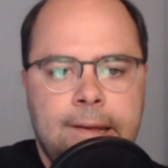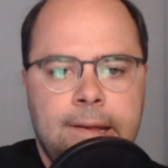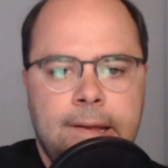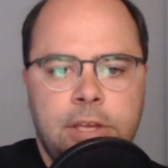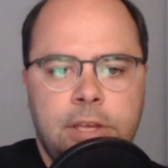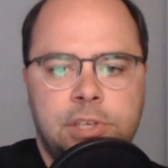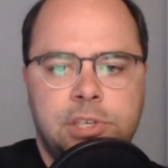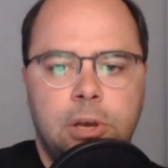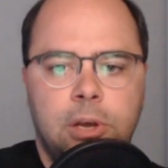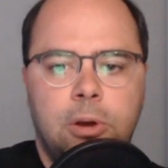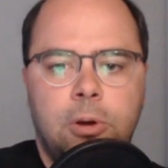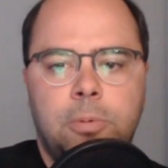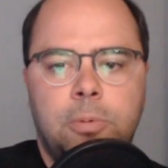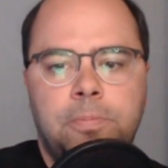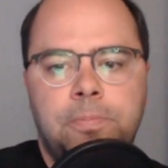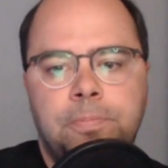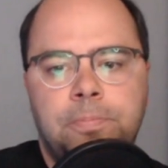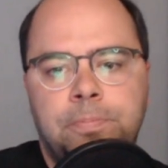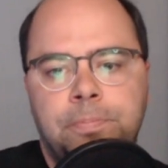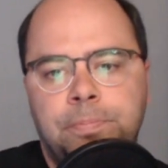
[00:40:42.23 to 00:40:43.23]
So,
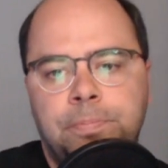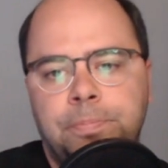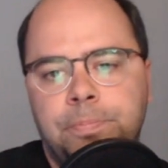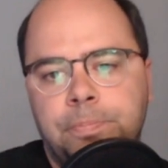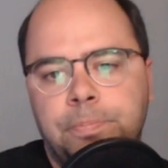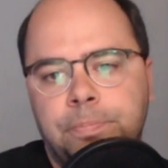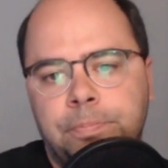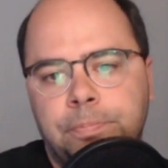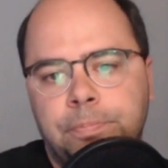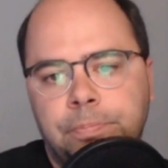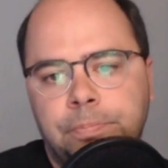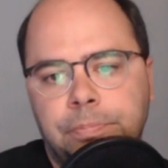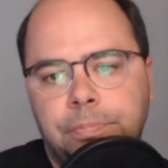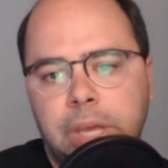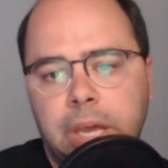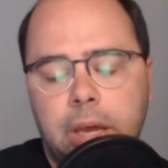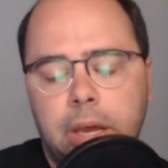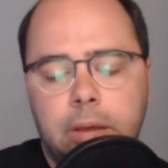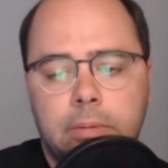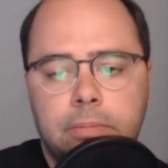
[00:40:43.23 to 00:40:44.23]

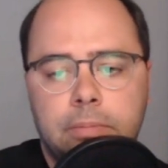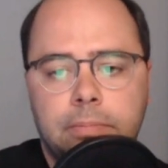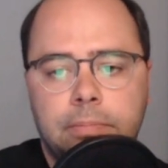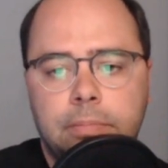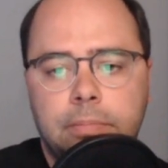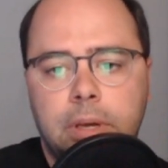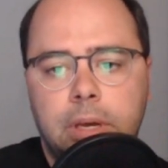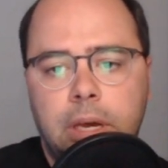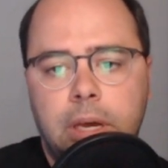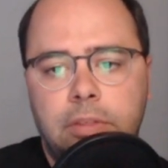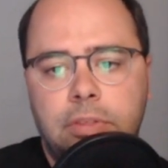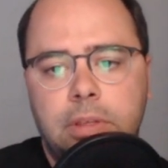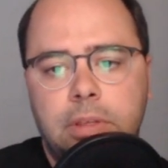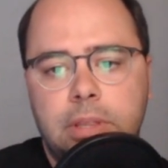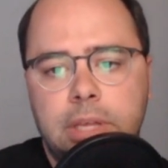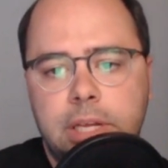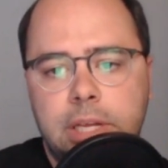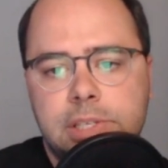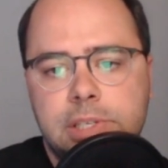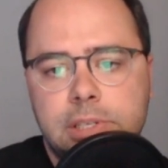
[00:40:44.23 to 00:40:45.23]
yeah, I think
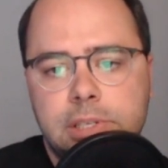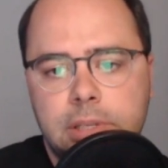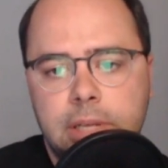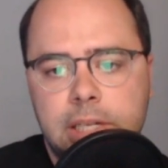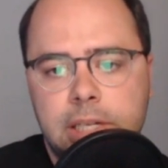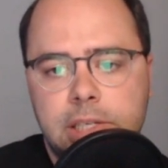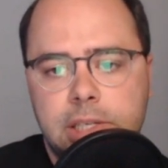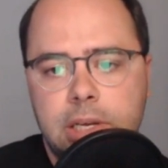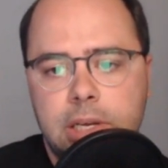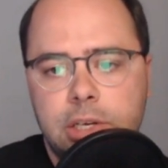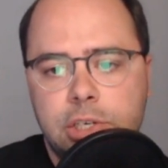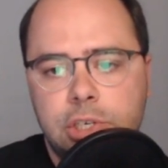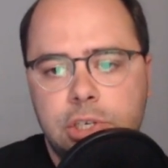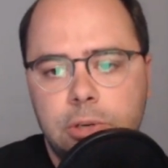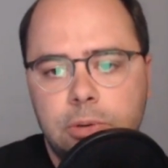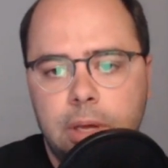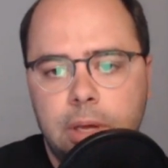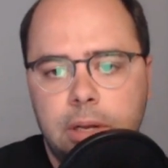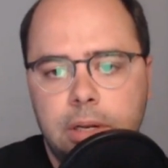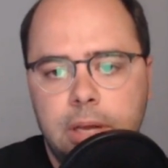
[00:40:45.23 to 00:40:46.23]
that's the
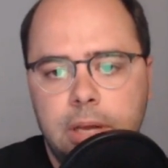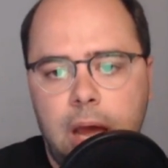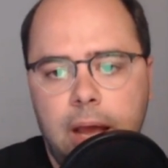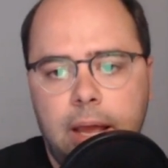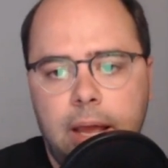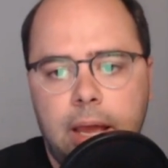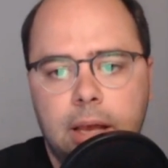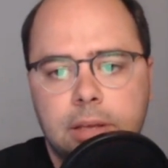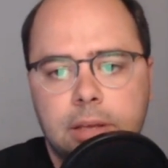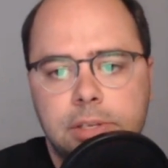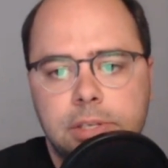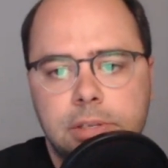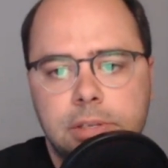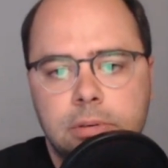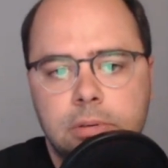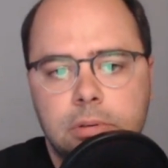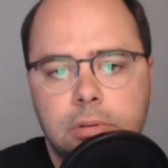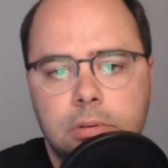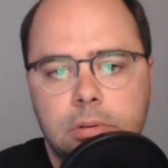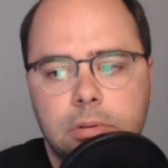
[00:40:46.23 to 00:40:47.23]
issue that Doc has.
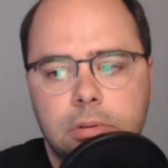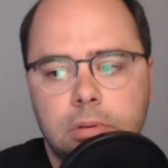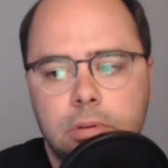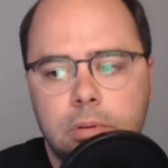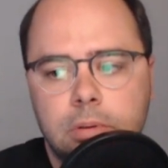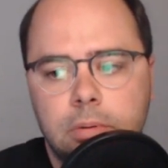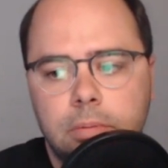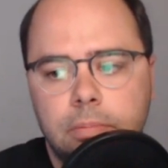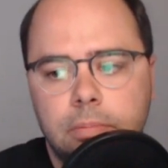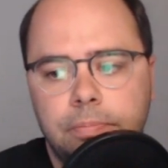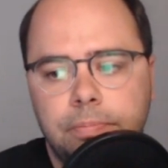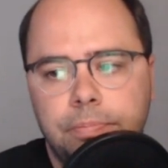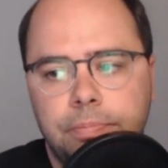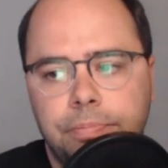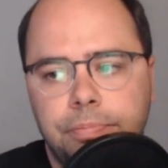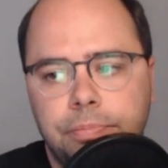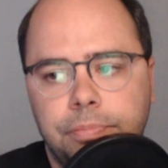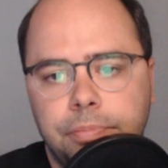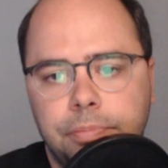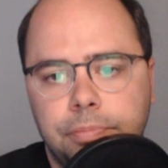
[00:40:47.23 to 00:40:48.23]

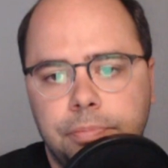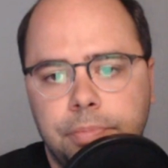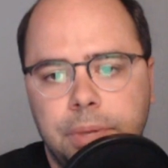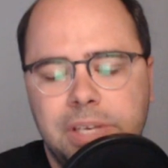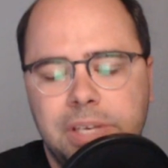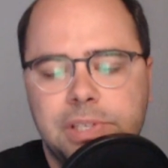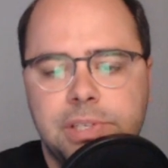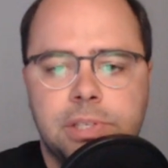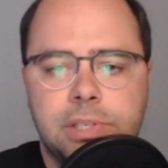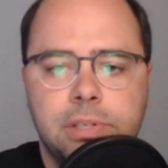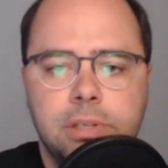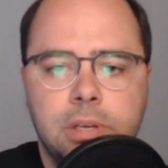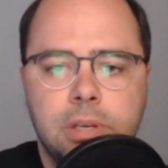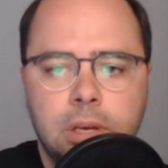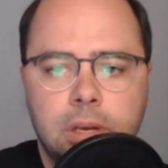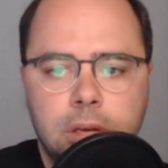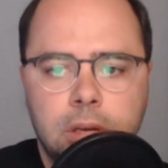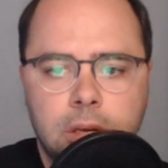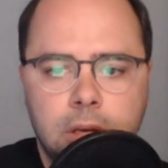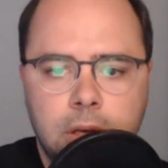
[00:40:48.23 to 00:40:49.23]
Because
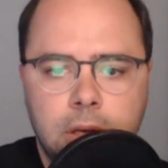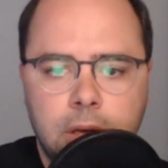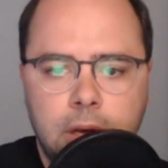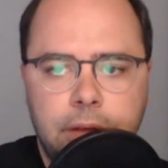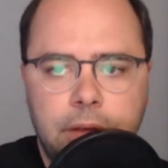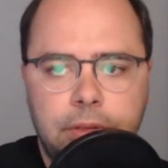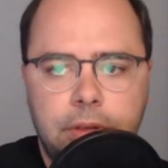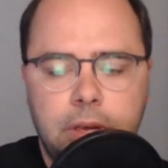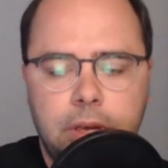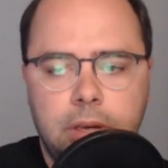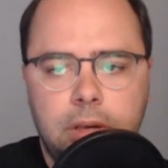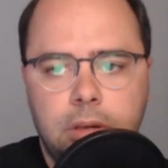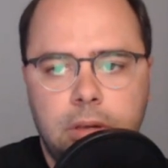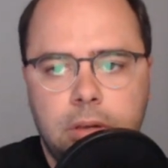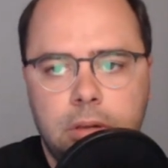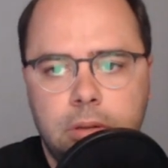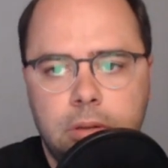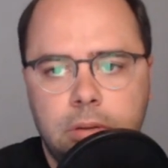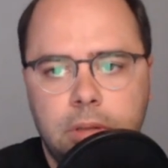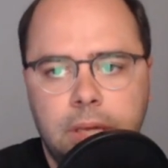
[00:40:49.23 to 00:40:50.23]
I think
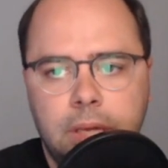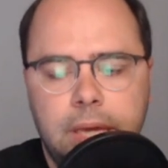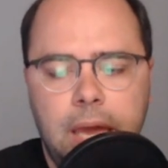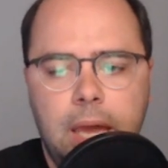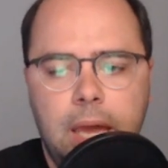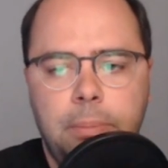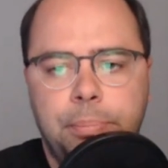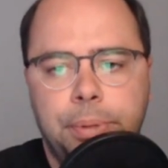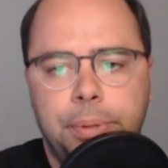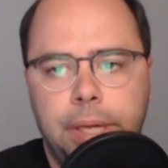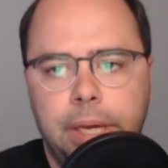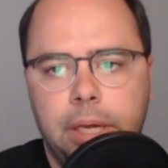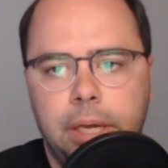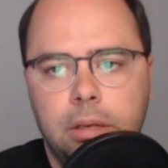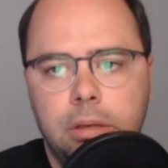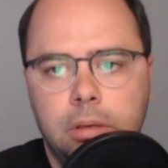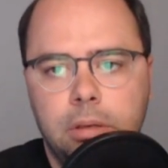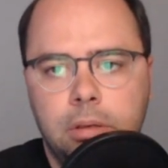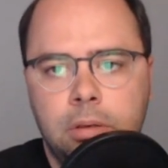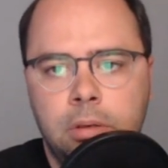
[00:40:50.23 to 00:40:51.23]
the game plan's